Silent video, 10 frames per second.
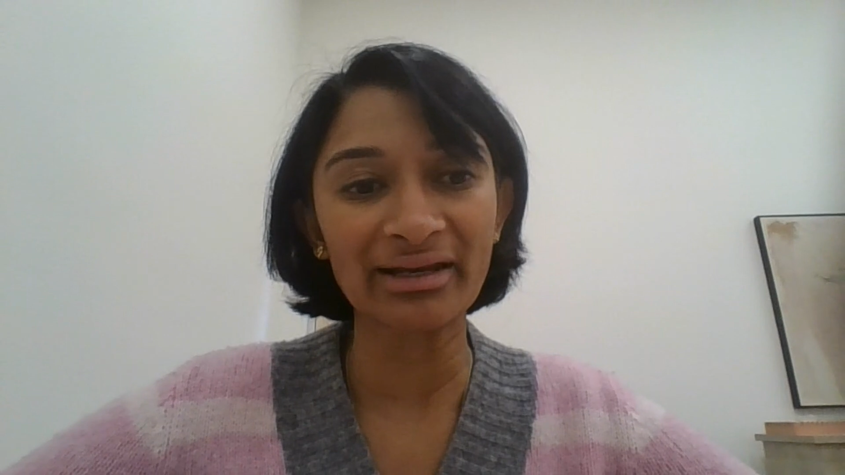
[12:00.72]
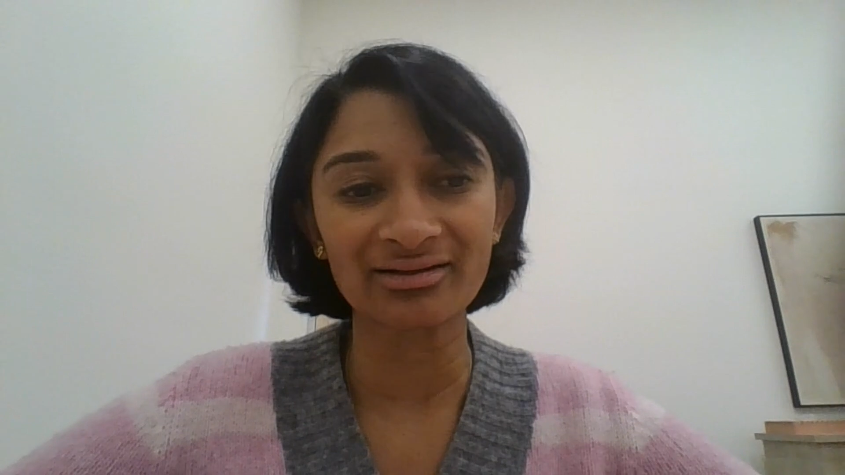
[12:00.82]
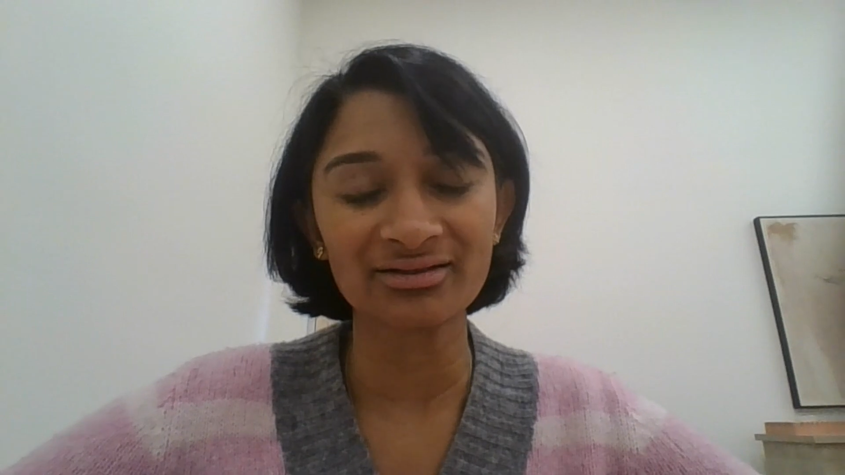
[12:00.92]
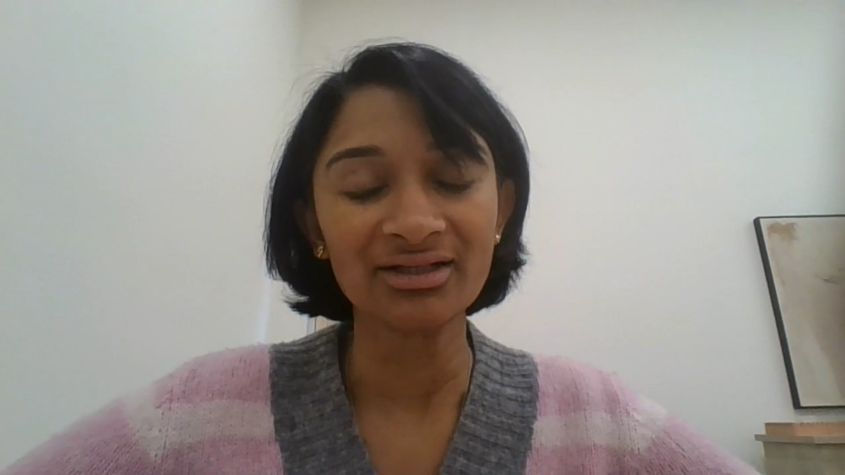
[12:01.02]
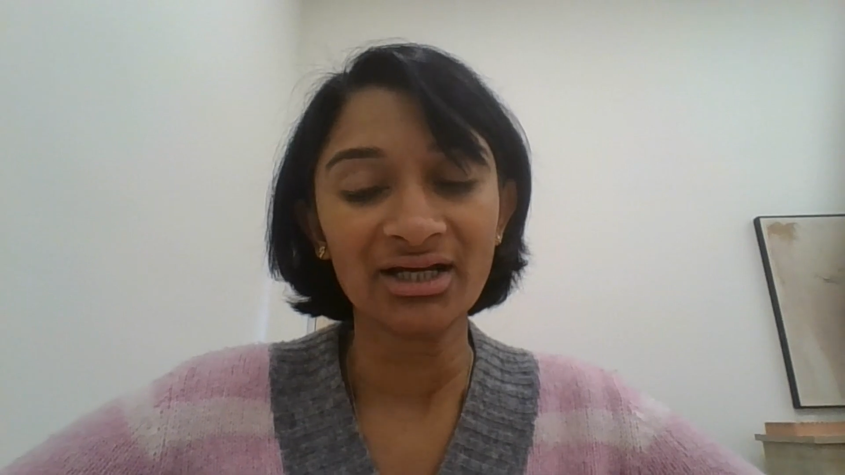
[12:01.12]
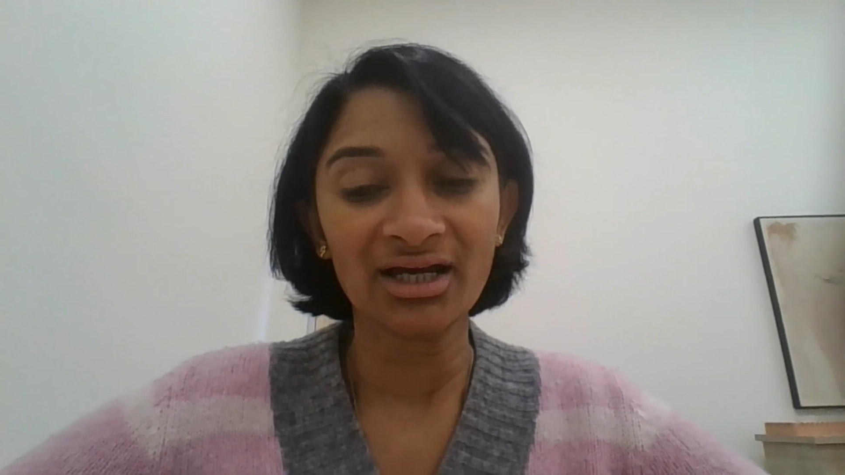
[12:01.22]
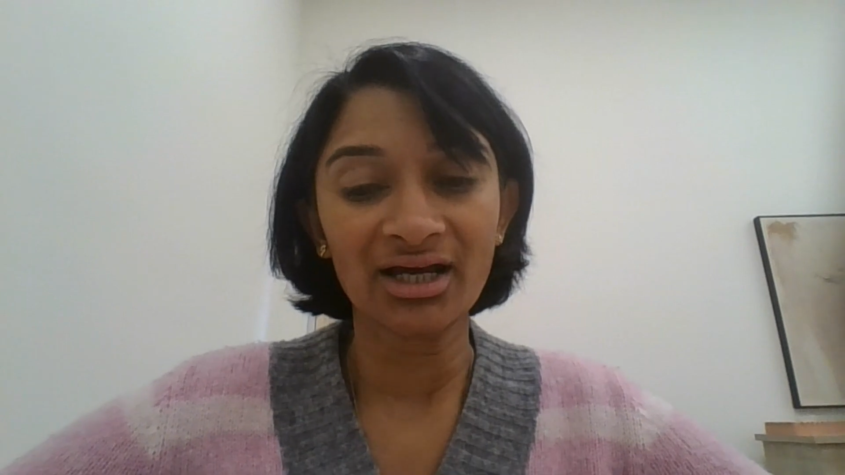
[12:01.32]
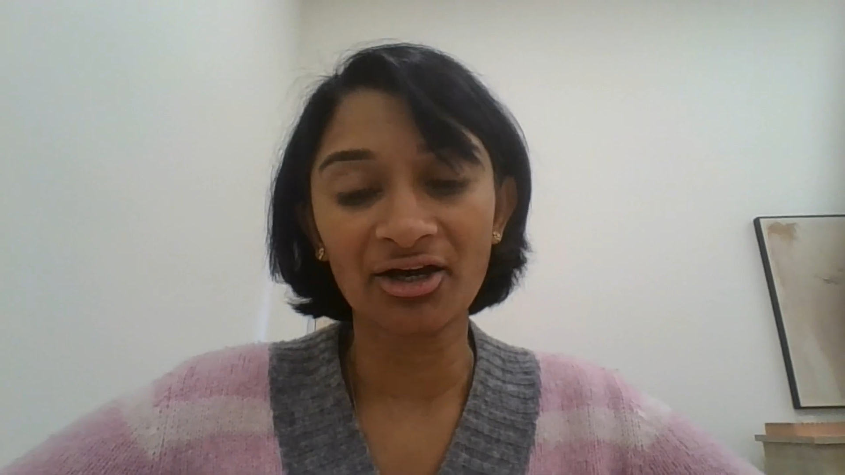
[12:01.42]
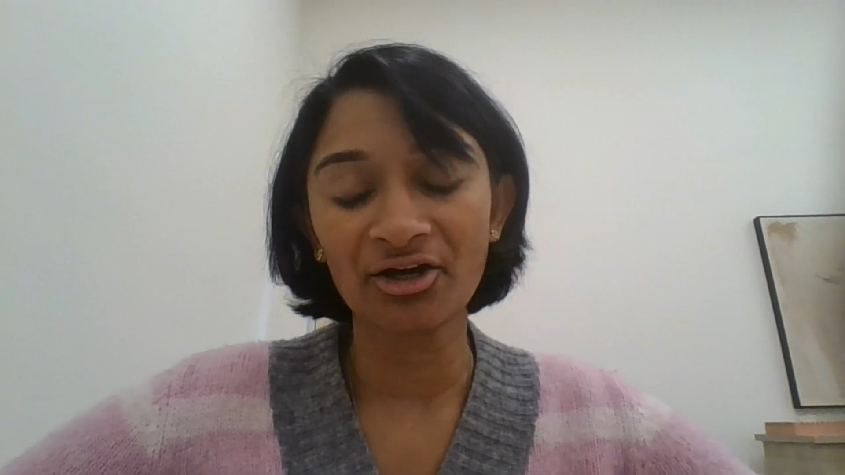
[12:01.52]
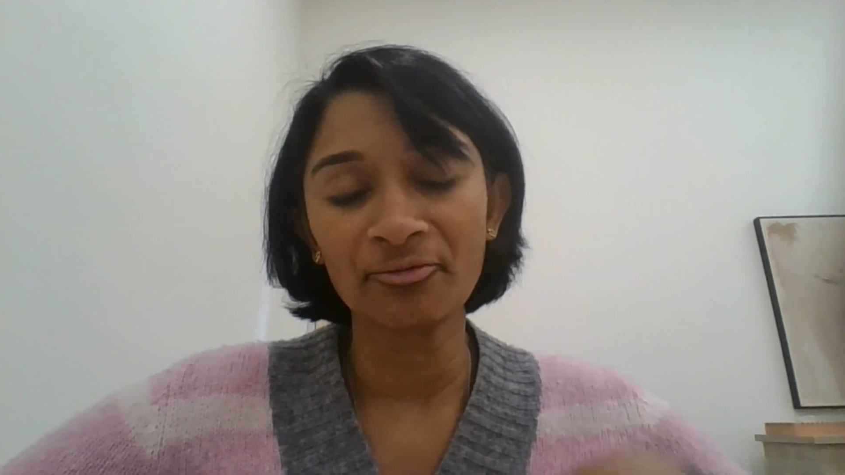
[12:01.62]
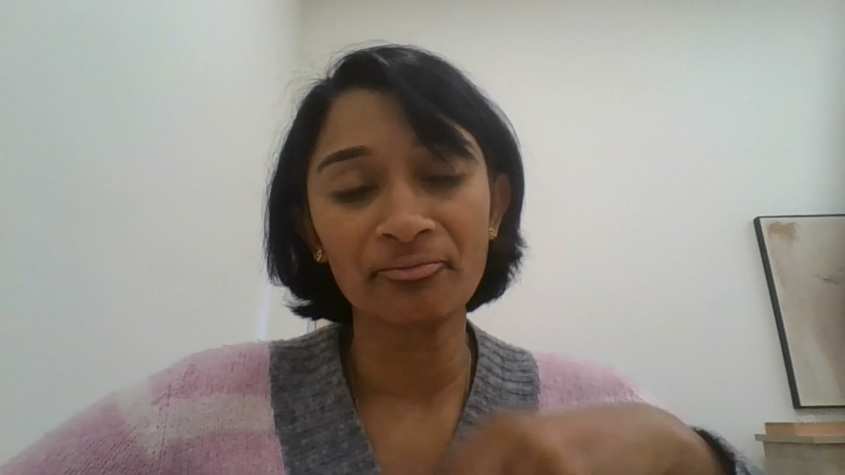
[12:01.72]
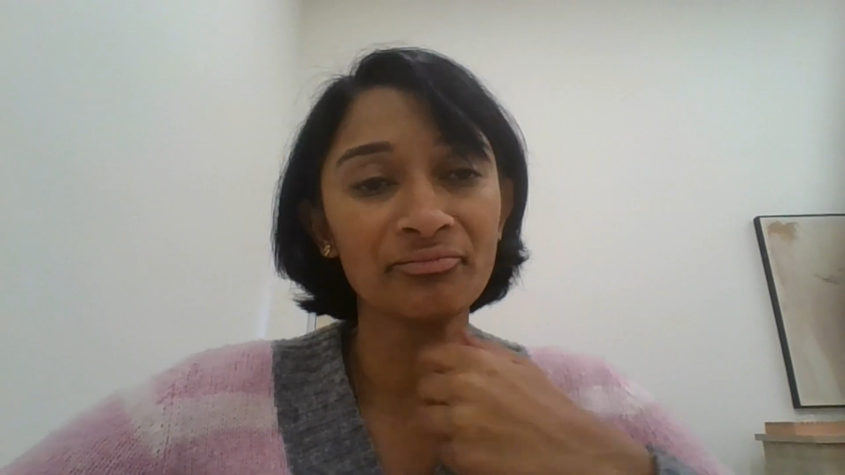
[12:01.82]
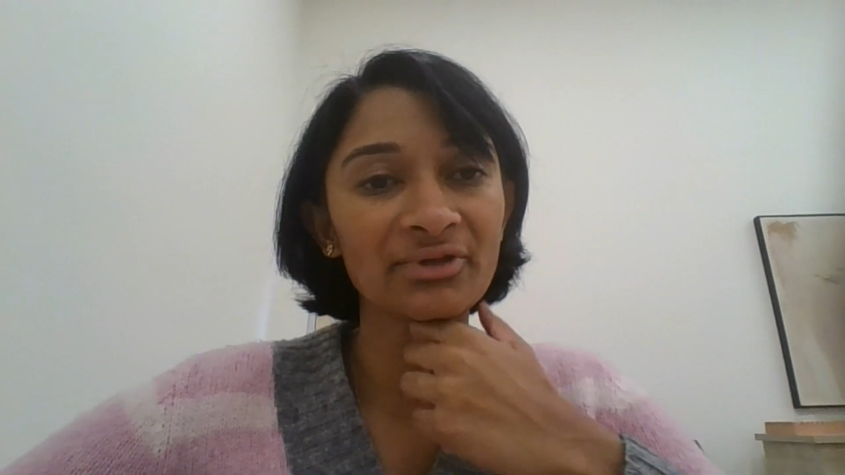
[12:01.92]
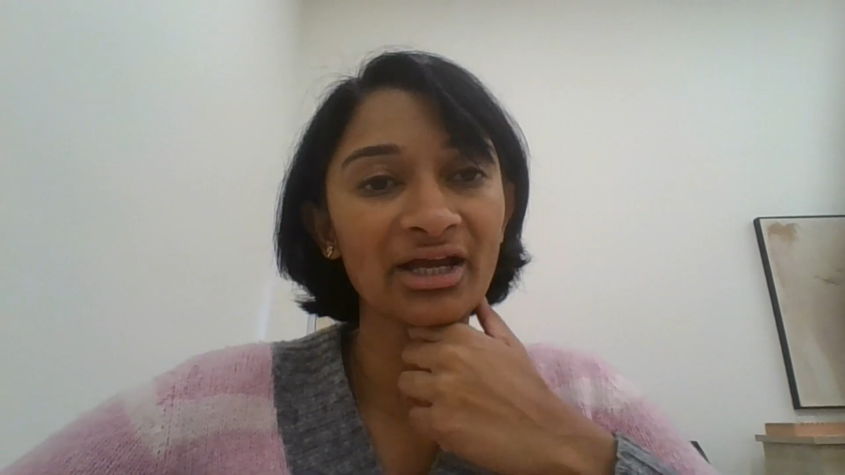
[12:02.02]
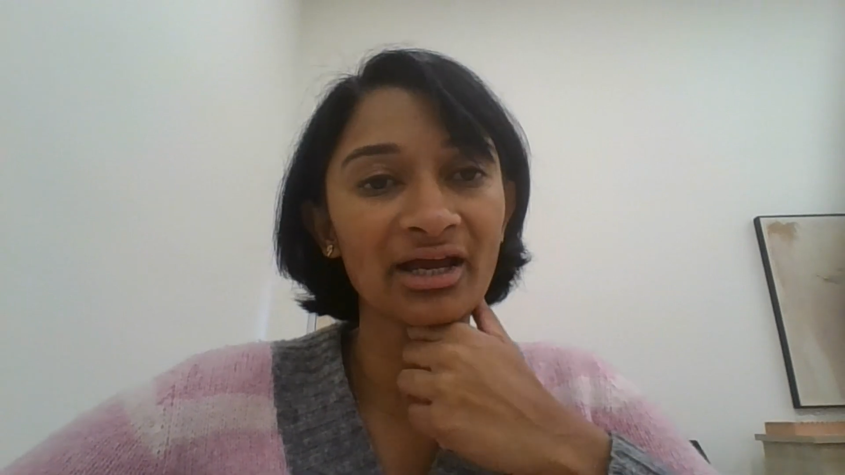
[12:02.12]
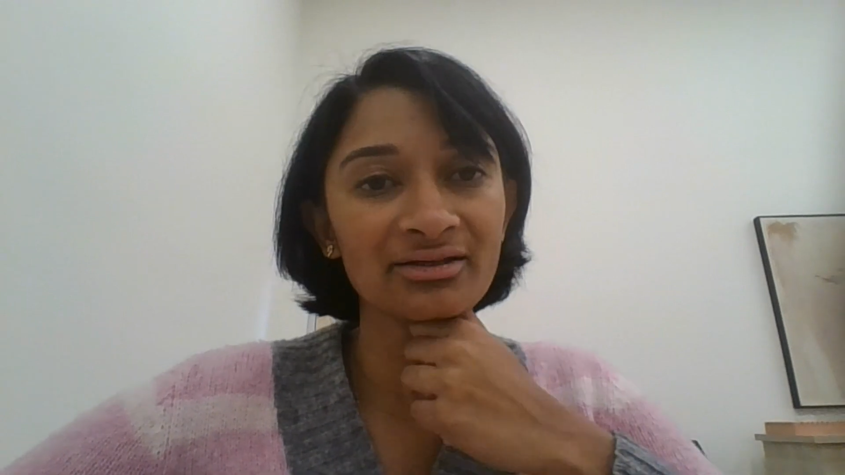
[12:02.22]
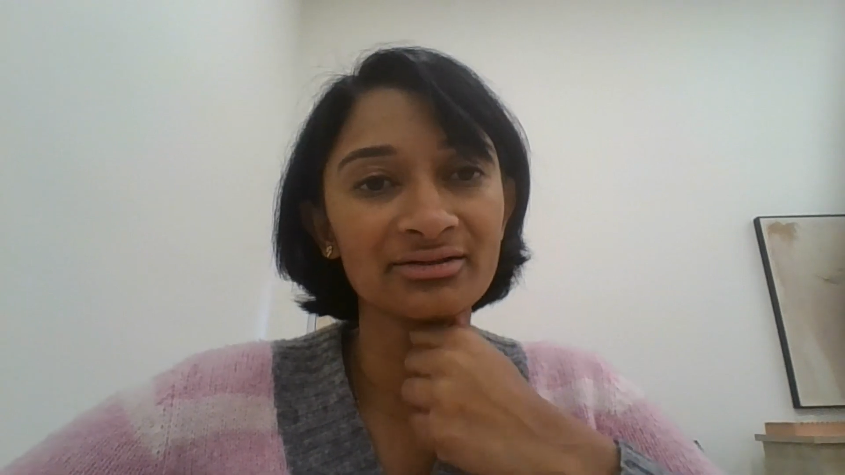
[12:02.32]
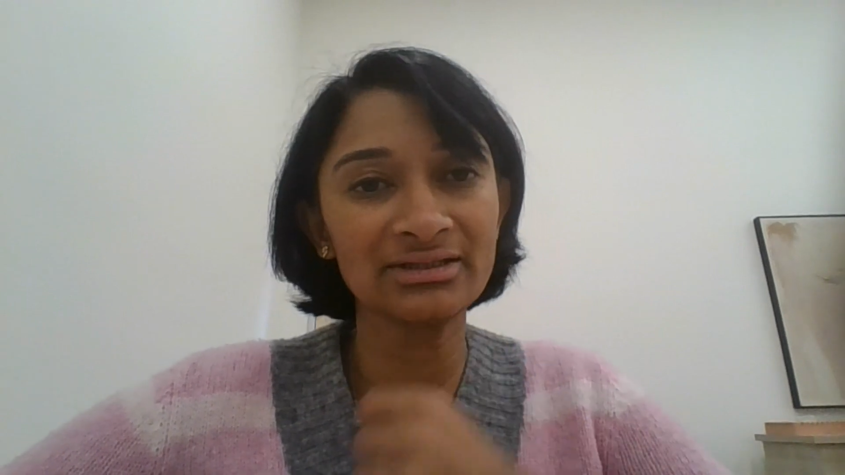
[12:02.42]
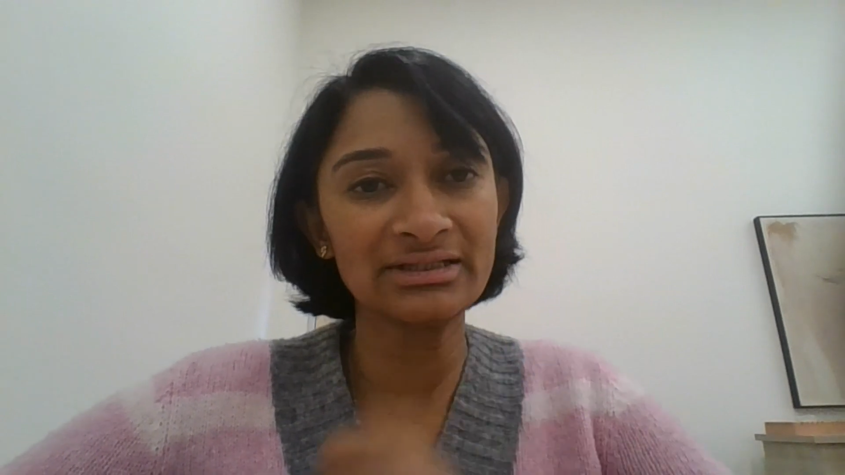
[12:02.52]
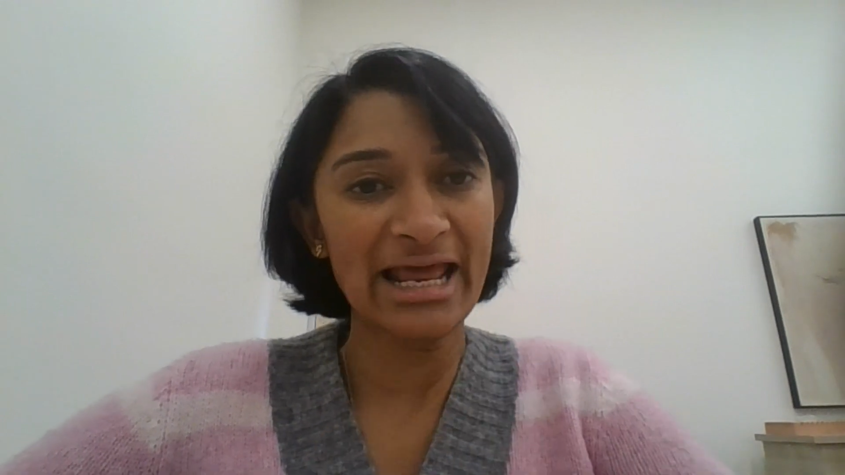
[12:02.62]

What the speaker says: do better kind